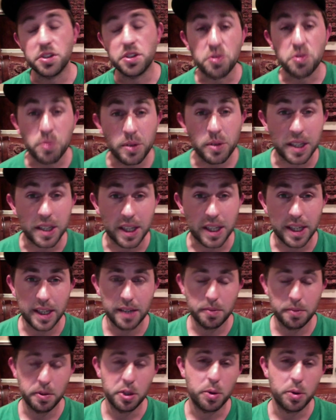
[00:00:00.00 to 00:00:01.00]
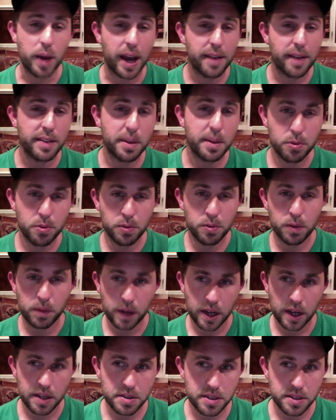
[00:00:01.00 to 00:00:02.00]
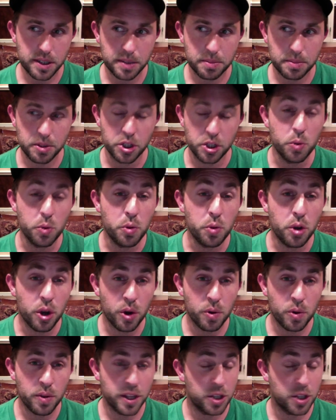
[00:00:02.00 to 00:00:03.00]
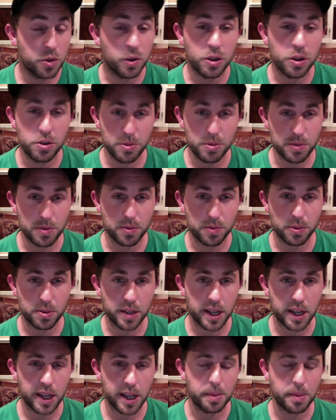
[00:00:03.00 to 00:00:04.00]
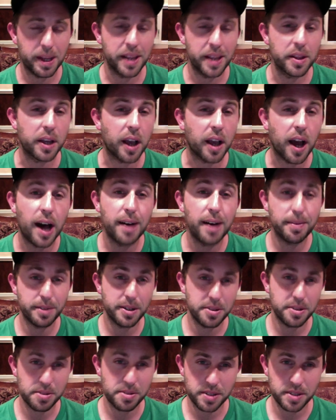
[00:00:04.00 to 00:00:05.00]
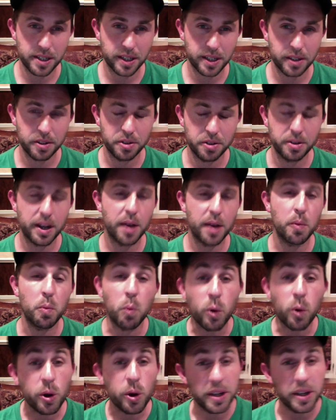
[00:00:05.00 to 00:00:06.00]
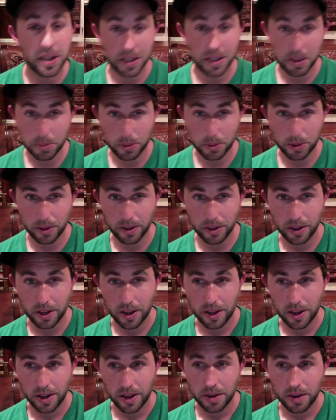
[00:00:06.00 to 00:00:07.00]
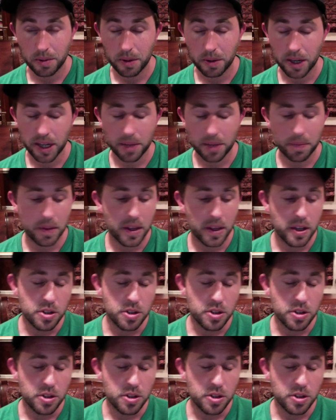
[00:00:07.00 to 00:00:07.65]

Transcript: is really key. When you have that proof of concept, you know that you can do this full time, and the confidence is there. You're not worried anymore, right?